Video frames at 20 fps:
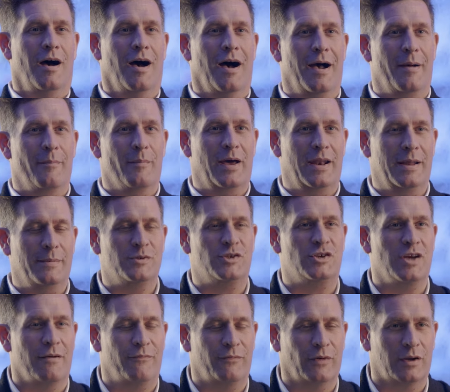Hi, my name is
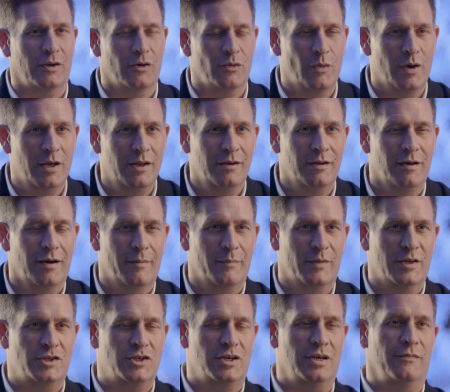Jeffrey Goodwin. I'm
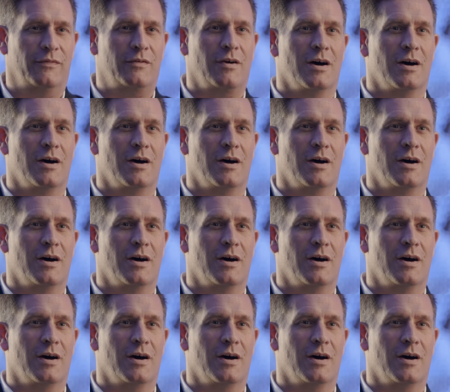the Chief